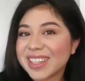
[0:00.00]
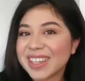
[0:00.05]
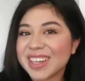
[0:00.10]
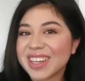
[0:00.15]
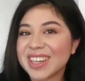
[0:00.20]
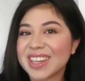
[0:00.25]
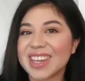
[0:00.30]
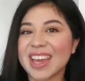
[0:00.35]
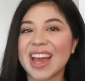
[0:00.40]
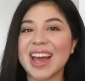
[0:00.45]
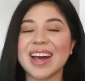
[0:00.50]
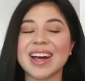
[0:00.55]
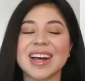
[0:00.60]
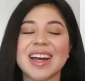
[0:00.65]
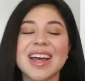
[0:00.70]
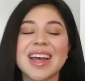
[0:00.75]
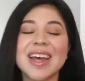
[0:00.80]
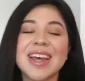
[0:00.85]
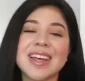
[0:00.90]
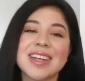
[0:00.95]
yeah,
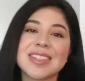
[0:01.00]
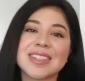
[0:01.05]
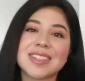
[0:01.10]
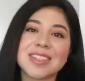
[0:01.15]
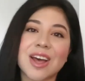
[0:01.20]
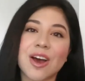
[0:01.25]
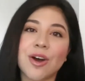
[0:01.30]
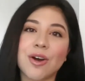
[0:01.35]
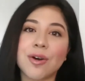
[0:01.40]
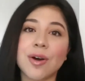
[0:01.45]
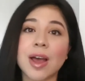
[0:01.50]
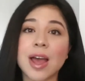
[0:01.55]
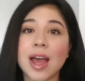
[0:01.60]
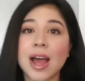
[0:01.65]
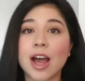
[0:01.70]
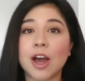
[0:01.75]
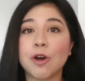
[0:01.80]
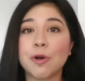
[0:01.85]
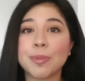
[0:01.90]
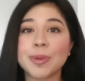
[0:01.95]
so
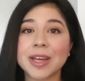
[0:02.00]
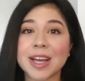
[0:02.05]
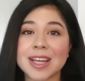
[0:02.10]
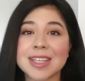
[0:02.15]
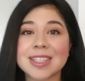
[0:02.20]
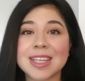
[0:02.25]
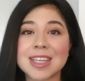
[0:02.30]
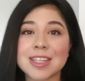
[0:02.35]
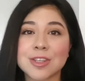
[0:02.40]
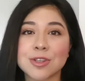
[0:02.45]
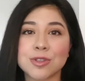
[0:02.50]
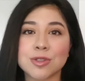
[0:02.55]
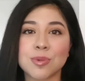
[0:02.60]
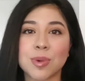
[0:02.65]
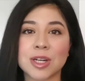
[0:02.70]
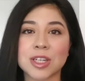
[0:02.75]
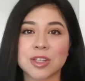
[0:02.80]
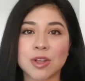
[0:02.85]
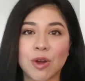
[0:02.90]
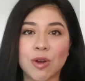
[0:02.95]
I hope you guys stay tuned to
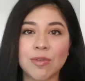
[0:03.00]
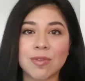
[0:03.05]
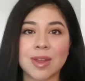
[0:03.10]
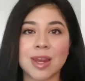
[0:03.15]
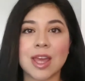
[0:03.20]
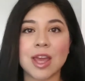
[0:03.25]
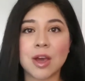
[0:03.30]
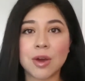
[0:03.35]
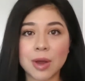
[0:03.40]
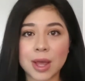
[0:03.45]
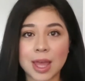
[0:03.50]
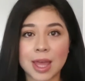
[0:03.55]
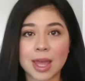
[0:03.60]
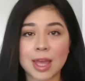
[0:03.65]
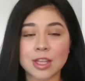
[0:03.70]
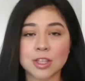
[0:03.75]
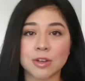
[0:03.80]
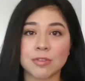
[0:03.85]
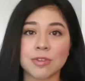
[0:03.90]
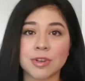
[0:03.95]
watch the whole video,
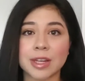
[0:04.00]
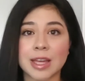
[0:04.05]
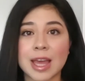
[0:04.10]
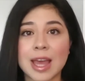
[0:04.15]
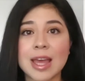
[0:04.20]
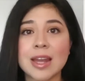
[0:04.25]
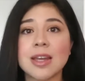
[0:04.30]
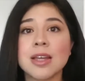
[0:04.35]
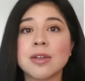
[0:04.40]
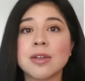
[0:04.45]
and don't forget,